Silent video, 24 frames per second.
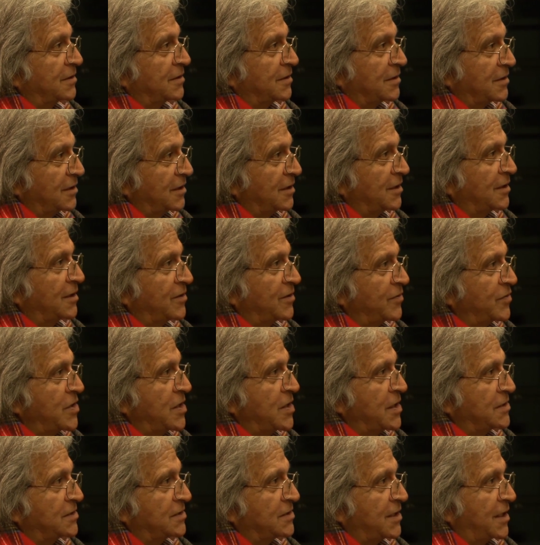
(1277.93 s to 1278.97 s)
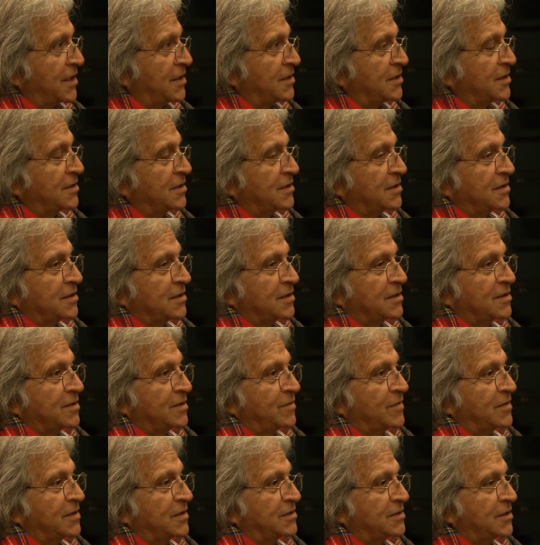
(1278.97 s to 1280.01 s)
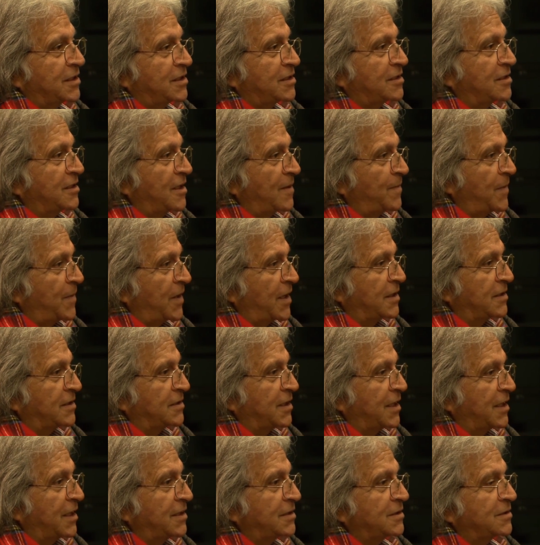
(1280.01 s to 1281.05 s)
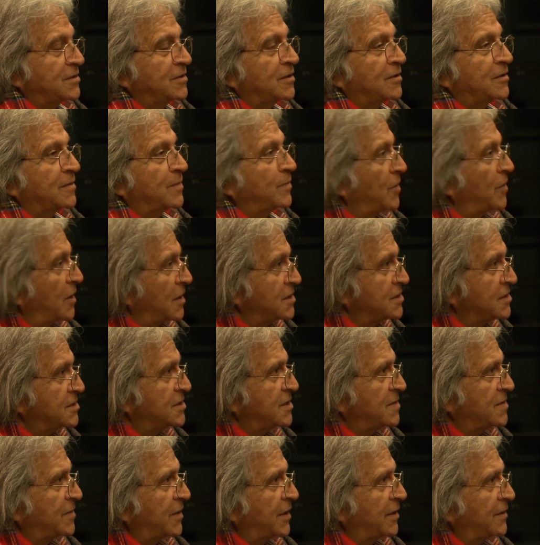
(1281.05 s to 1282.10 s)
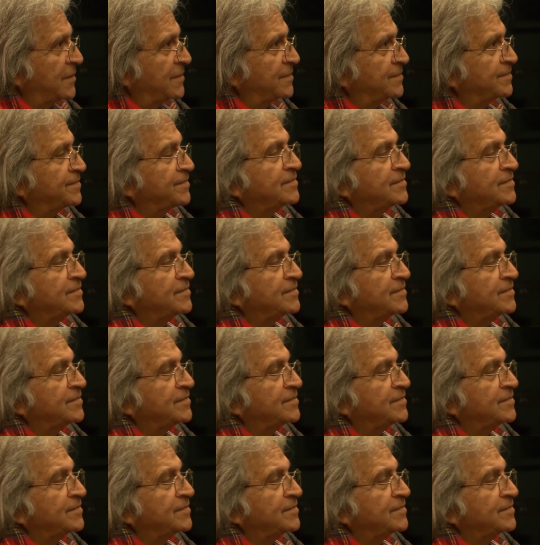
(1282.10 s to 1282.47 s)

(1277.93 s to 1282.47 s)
in a real sense, a civilizational apartheid, not a policy one.